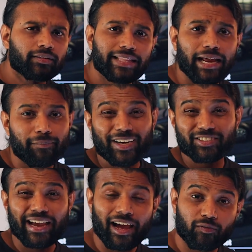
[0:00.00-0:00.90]
Then
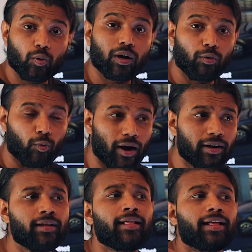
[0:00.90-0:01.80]
because I have Google
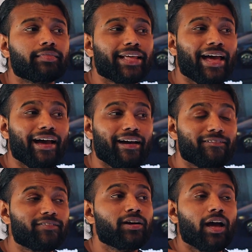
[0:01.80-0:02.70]
One, they
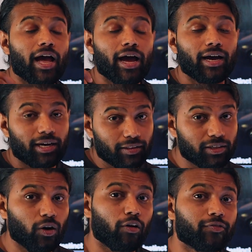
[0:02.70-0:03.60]
have
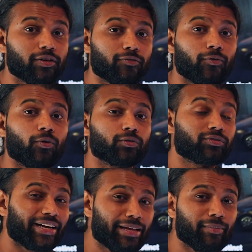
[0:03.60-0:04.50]
another offer for
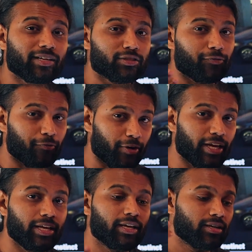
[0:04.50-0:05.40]
3 months
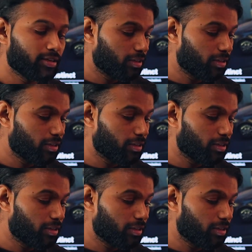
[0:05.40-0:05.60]
free